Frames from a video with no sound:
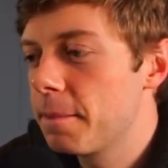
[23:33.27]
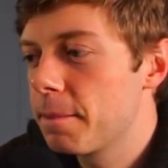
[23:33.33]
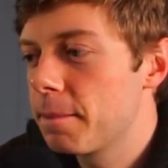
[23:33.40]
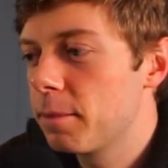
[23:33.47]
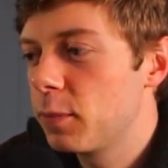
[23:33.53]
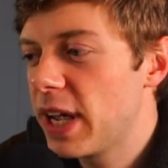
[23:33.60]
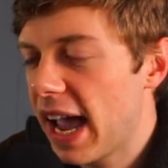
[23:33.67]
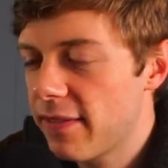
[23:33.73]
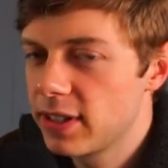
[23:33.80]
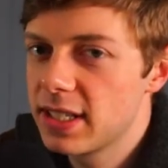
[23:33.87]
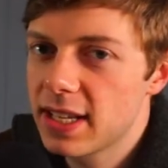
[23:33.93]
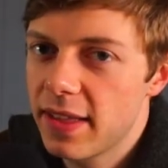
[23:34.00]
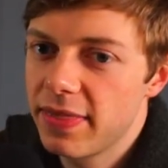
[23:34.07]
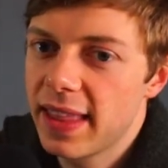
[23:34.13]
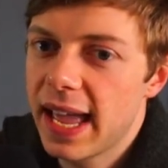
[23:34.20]
we haven't
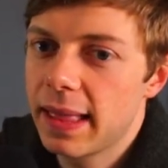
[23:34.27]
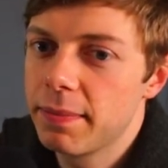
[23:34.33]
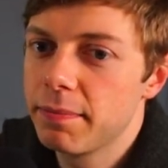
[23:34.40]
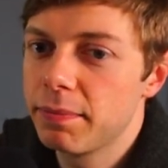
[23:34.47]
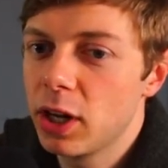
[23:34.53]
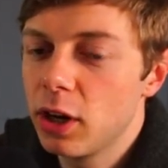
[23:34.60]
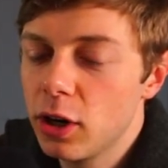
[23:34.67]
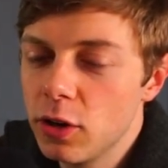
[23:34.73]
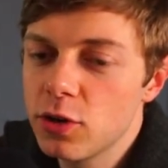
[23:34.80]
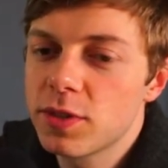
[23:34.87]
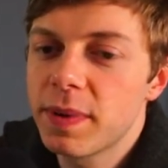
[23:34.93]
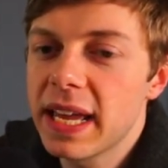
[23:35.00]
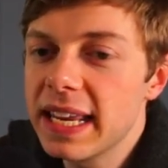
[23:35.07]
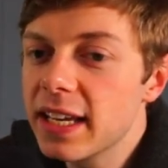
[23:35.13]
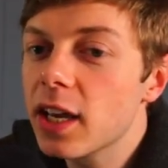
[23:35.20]
done that, but
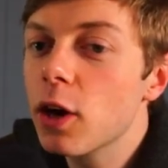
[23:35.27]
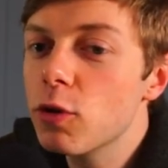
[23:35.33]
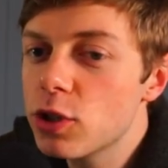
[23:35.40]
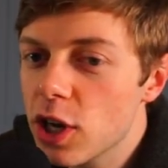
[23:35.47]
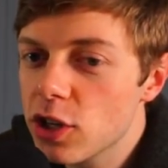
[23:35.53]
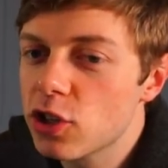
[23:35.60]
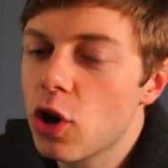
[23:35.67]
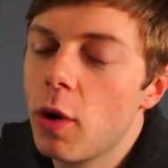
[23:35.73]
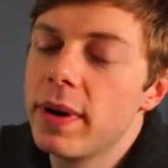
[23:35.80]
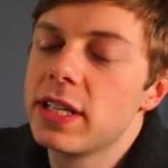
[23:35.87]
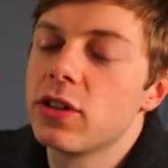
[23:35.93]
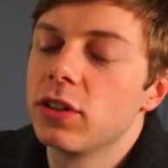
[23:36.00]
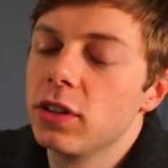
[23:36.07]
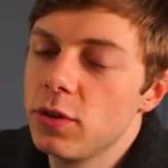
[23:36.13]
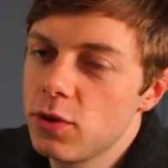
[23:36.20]
Inigo does
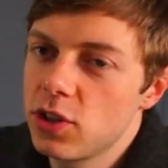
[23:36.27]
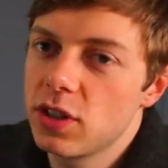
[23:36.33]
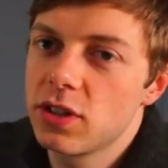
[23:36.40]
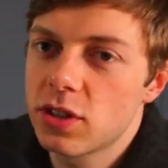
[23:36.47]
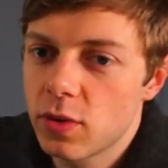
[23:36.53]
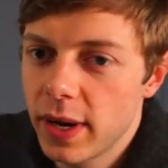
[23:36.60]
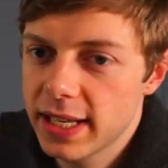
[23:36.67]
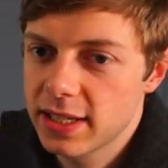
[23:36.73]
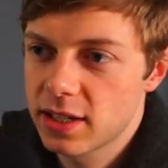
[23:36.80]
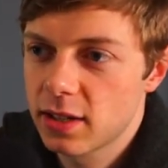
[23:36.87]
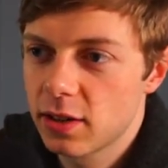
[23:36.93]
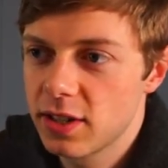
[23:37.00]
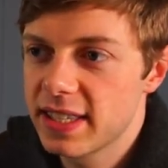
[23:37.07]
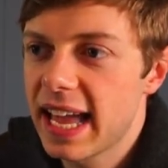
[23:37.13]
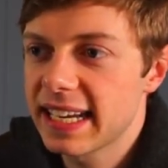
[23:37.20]
comment on Lucien's quest,
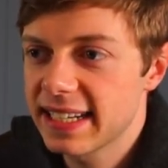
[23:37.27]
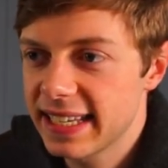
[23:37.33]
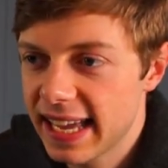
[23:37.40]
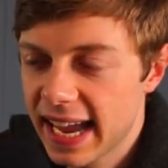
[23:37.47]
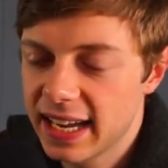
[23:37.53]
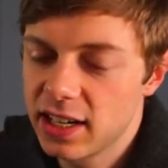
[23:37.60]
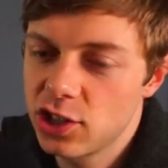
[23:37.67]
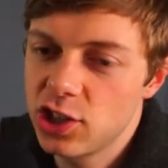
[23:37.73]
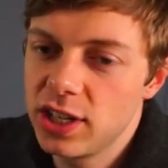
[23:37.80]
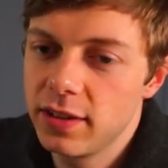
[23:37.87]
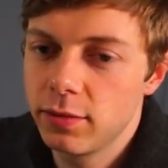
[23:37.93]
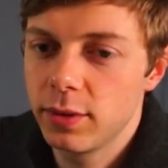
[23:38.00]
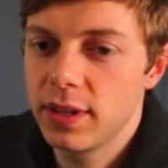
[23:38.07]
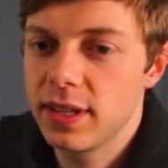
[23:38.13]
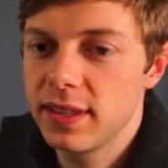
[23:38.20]
because that I can
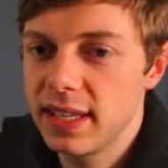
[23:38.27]
achieve within the